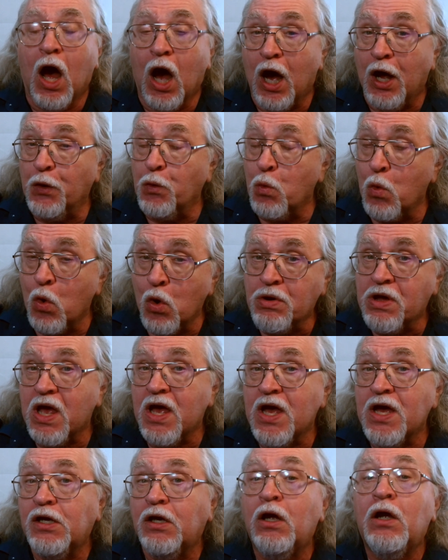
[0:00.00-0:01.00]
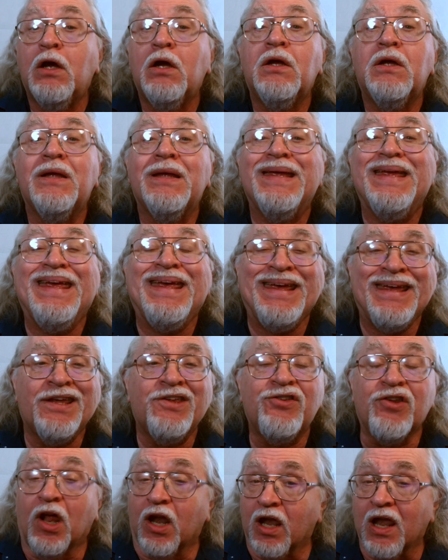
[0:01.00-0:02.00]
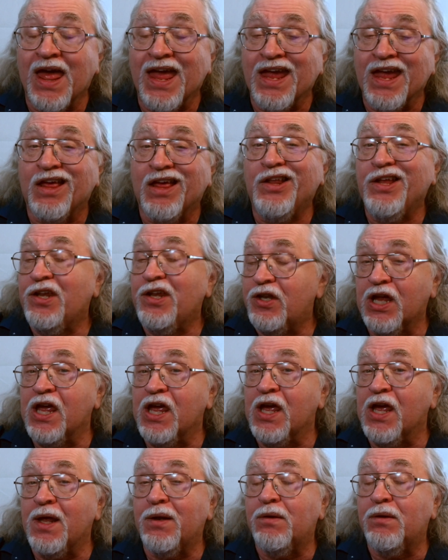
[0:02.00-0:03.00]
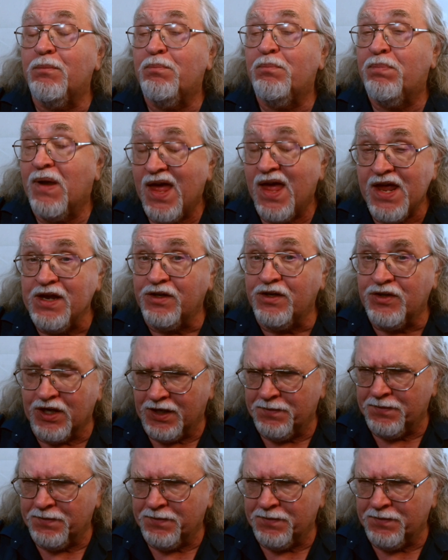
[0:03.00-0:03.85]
Onwuka is likely to get playing time.